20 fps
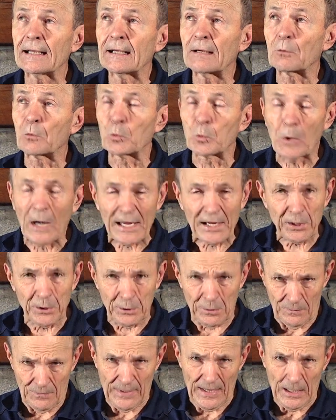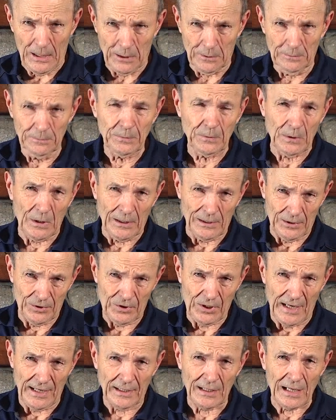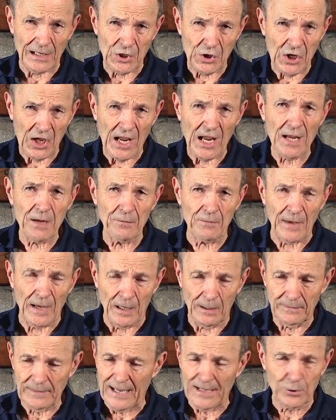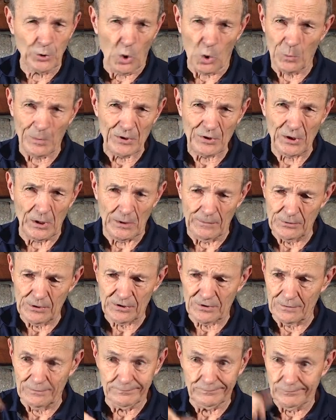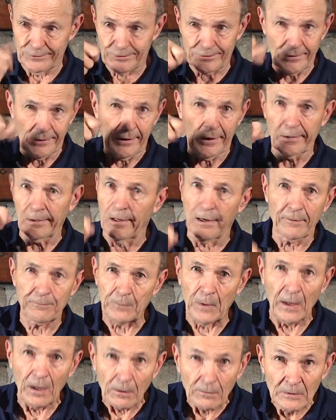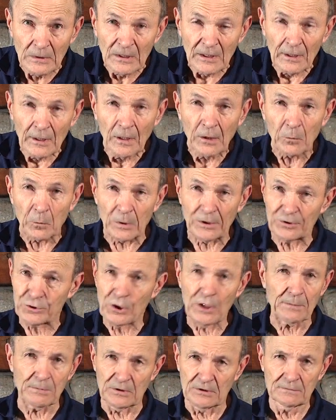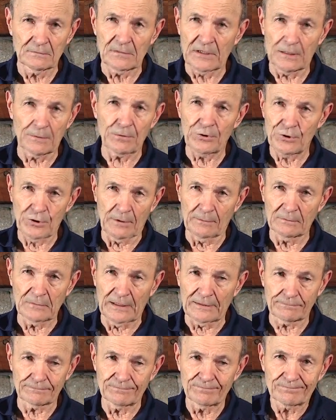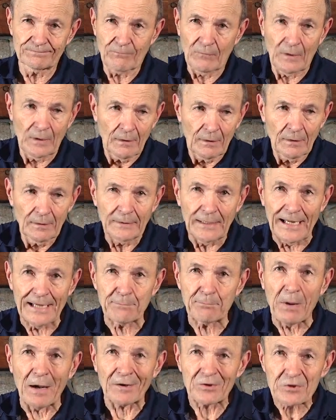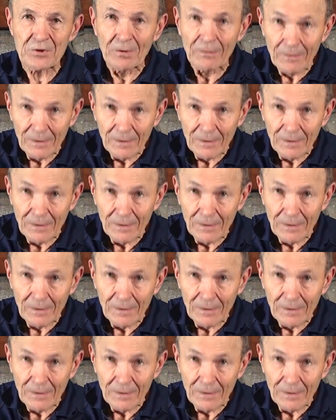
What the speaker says: regular valve on a tank, a K valve, had no reserve, just an on-off valve, were cheap. They were cheap, like $8.